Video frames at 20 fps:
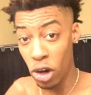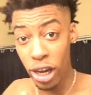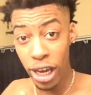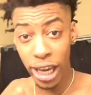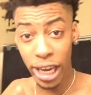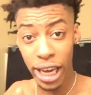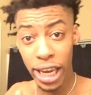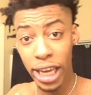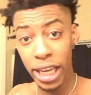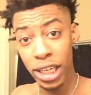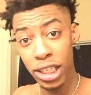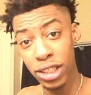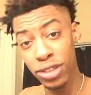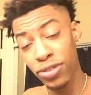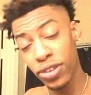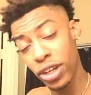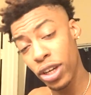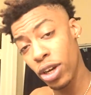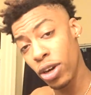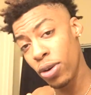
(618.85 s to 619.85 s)
ahead and end this
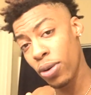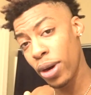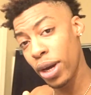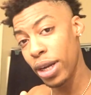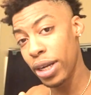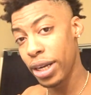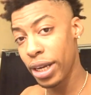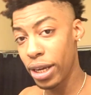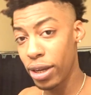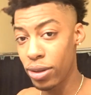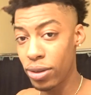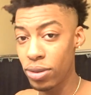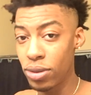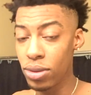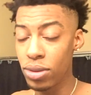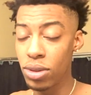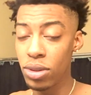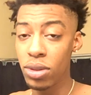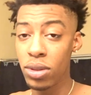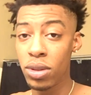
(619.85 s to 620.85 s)
video right now.
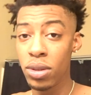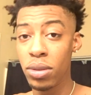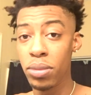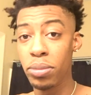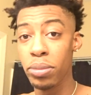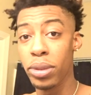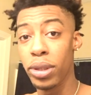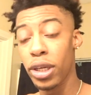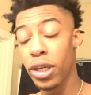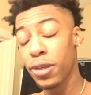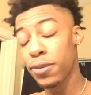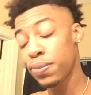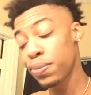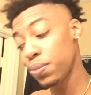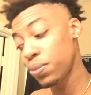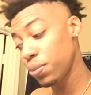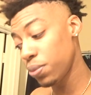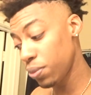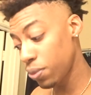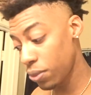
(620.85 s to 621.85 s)
But
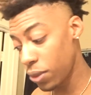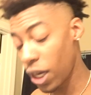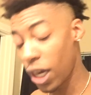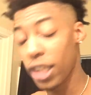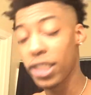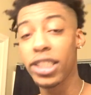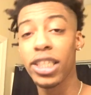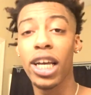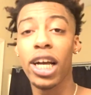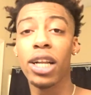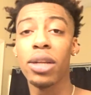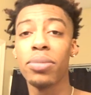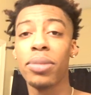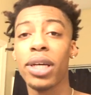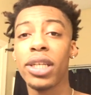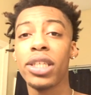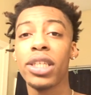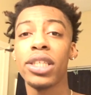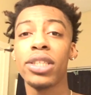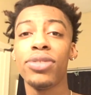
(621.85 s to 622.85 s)
I'll see y'all in
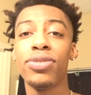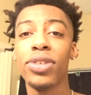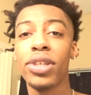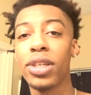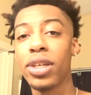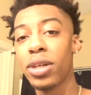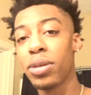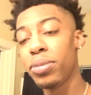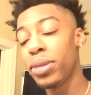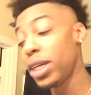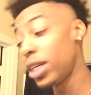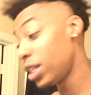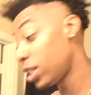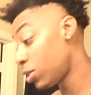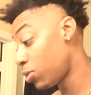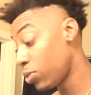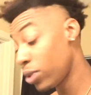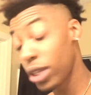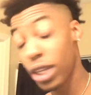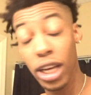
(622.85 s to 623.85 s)
my next video, man.
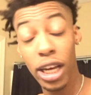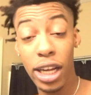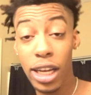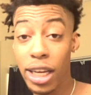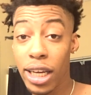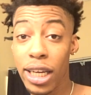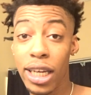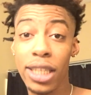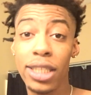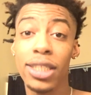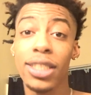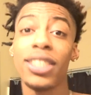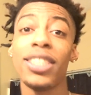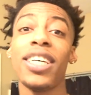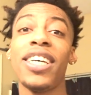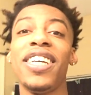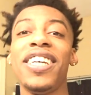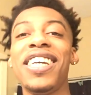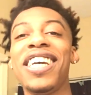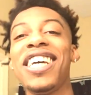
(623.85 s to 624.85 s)
That's really all I got to
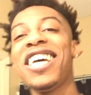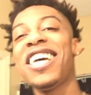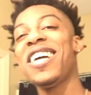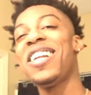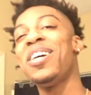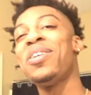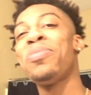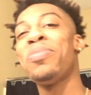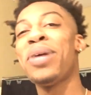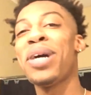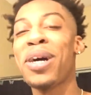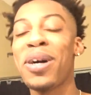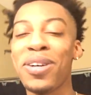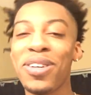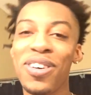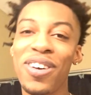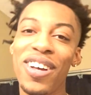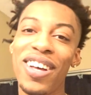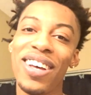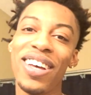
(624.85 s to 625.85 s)
say. And I'm out.
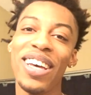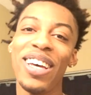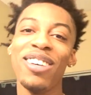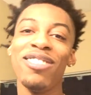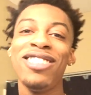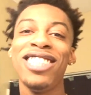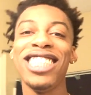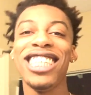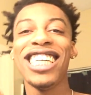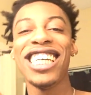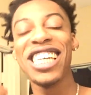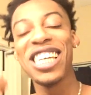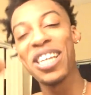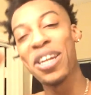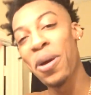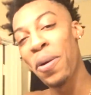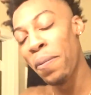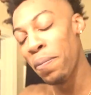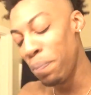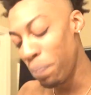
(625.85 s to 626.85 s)
FGE in
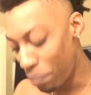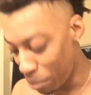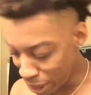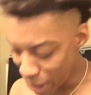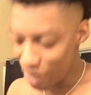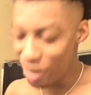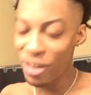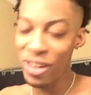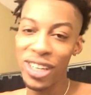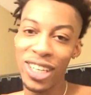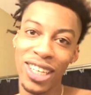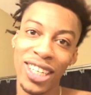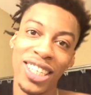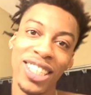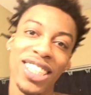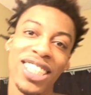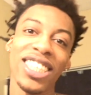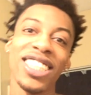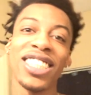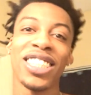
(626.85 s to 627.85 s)
the
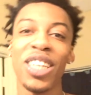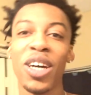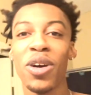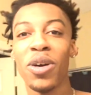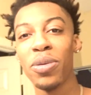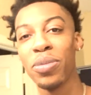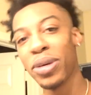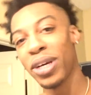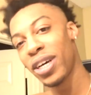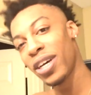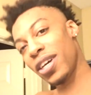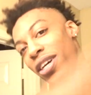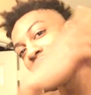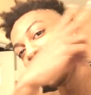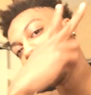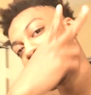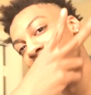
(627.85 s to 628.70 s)
building. Let's go, man.